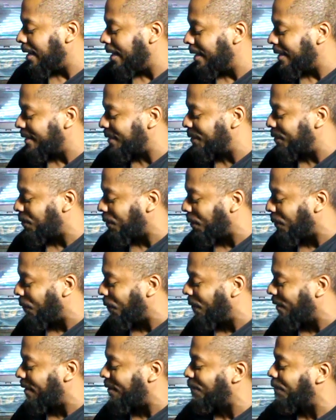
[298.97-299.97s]
Us
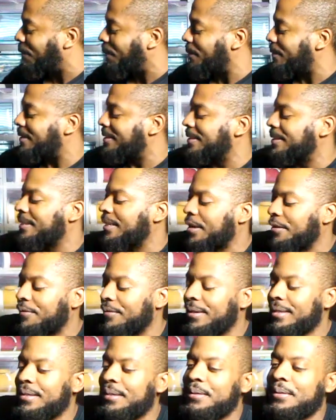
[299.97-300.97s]
drunk one folks is
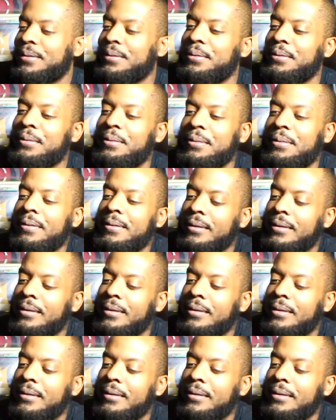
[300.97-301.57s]
definitely used to.